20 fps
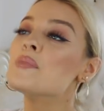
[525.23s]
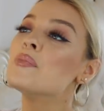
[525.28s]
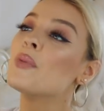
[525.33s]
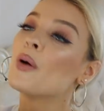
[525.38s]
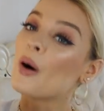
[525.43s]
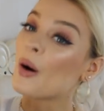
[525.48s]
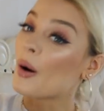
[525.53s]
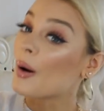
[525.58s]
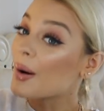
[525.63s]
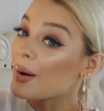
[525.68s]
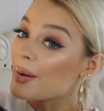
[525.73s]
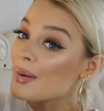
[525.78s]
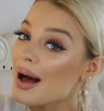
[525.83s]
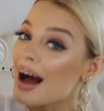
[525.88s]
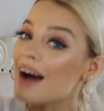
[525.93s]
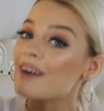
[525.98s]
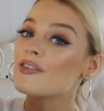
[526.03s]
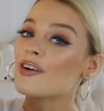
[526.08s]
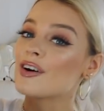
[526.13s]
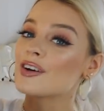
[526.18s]
but
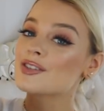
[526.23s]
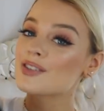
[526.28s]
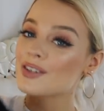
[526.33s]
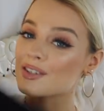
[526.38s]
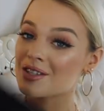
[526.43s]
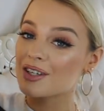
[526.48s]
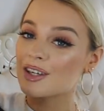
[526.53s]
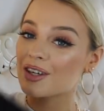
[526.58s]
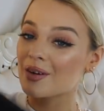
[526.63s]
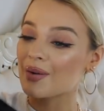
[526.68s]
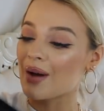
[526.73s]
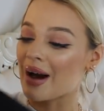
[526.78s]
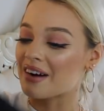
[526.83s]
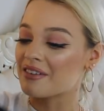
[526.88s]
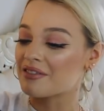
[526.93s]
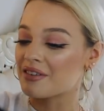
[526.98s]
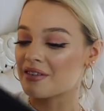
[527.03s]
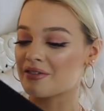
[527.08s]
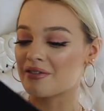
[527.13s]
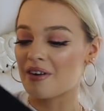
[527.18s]
I've got such a cute
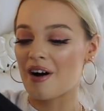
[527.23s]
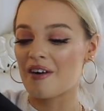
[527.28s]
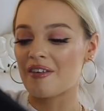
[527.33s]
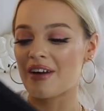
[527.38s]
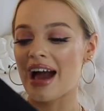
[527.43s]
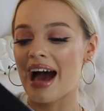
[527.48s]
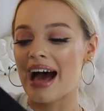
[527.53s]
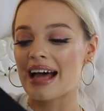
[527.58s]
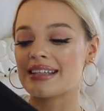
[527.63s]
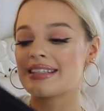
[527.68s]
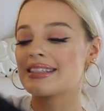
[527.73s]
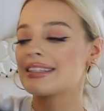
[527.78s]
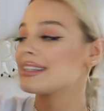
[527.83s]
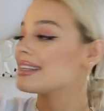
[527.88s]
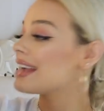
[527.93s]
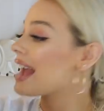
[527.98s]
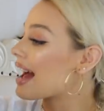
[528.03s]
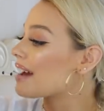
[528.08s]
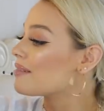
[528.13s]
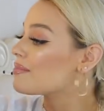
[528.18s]
outfit for it, and
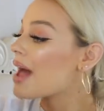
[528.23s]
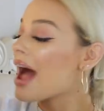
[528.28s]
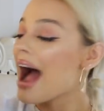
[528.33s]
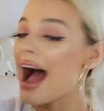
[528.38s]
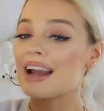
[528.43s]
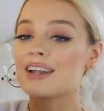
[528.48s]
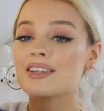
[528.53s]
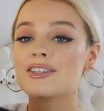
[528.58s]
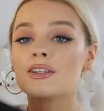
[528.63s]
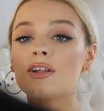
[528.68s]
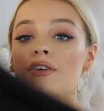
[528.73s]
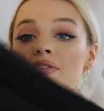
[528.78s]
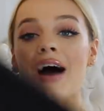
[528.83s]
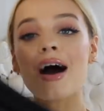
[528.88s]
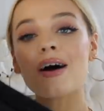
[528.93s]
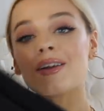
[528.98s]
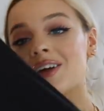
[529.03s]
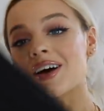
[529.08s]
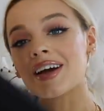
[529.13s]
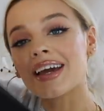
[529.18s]
yeah, I just love
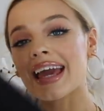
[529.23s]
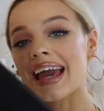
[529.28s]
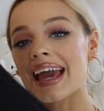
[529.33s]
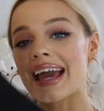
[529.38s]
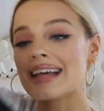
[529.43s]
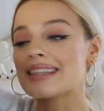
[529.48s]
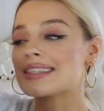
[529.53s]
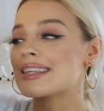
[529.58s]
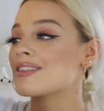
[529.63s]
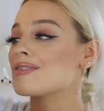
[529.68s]
how long it is.